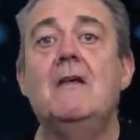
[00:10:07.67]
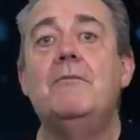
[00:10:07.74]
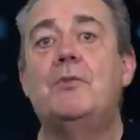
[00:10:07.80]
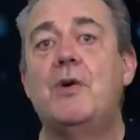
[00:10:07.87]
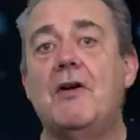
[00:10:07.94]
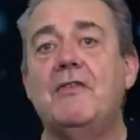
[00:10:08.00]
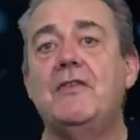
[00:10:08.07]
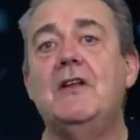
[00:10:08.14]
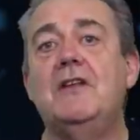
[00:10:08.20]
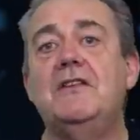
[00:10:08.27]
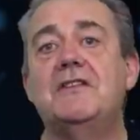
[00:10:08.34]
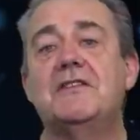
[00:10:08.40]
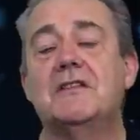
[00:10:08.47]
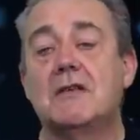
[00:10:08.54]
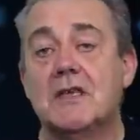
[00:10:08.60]

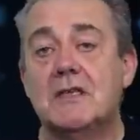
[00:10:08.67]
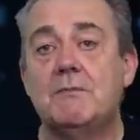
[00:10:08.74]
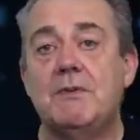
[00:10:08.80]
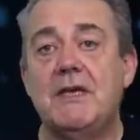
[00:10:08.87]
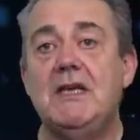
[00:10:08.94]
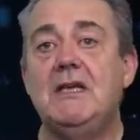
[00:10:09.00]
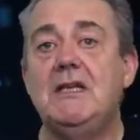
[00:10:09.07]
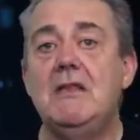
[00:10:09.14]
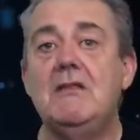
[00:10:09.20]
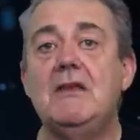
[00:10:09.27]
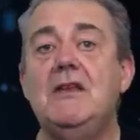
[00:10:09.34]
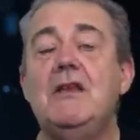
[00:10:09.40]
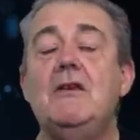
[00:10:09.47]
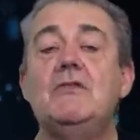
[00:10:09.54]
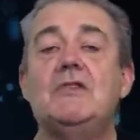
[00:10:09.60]
Provenance has been in the
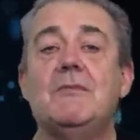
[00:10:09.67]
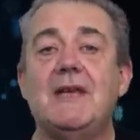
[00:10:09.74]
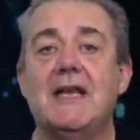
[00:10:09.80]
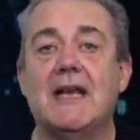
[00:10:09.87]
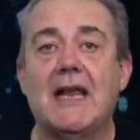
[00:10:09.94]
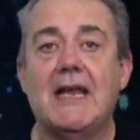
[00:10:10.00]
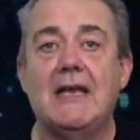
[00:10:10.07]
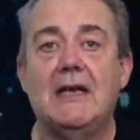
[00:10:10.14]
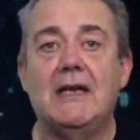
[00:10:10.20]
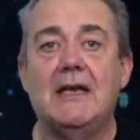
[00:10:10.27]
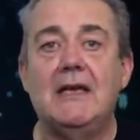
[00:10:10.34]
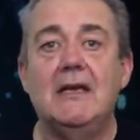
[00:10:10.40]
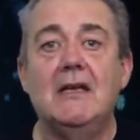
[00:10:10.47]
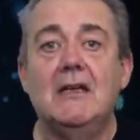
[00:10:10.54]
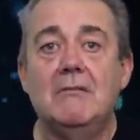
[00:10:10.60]
news a bit
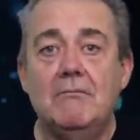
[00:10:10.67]
lately.